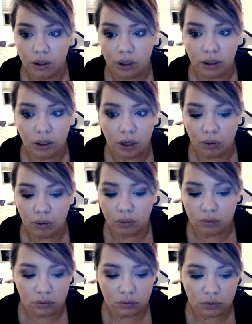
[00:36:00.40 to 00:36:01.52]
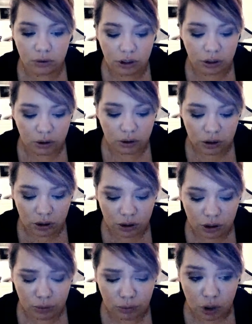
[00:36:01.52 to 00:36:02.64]
you
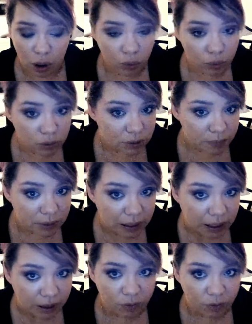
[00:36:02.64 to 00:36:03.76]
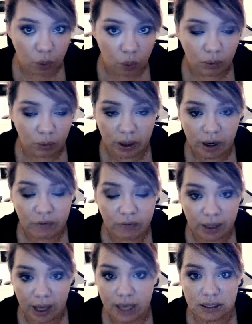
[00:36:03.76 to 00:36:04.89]
don't believe, or whatever the
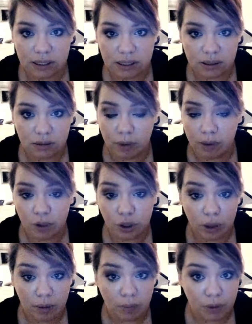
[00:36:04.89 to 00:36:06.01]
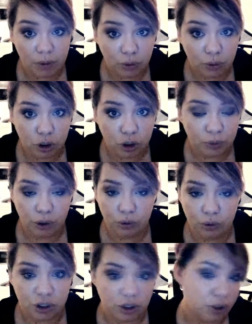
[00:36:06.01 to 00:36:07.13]
case is, maybe you do, but you
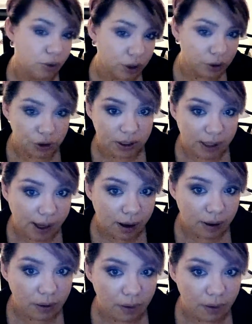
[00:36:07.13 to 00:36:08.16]
just don't understand.